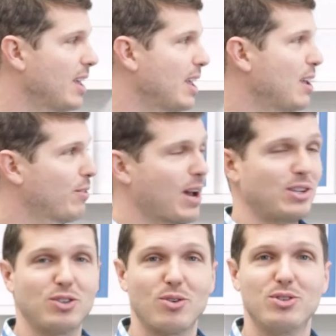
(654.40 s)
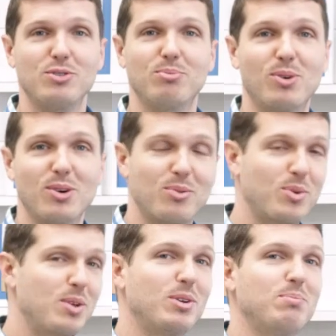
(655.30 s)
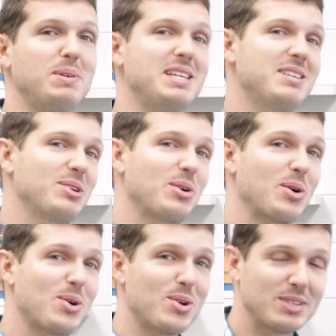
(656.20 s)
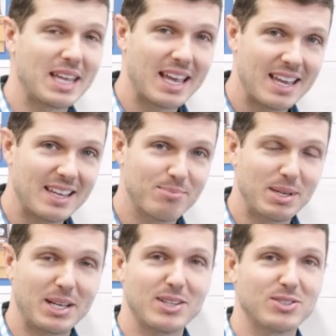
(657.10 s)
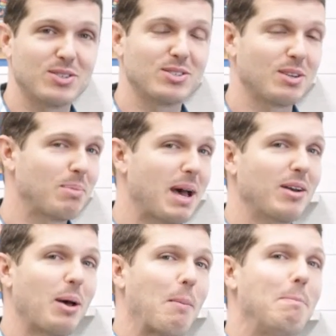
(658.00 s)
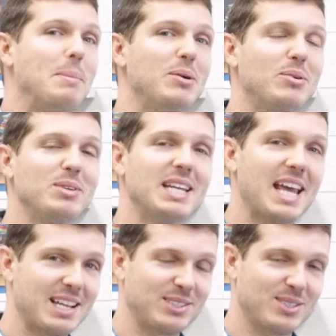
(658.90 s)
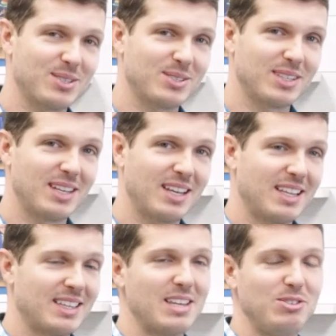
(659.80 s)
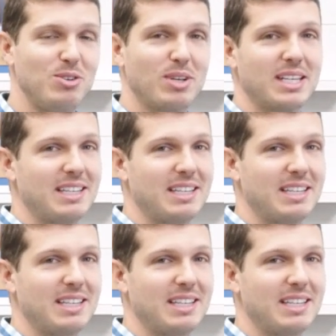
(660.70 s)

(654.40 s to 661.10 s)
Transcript: If I showed you more, we would be here all day because there's about 1 million answers that you can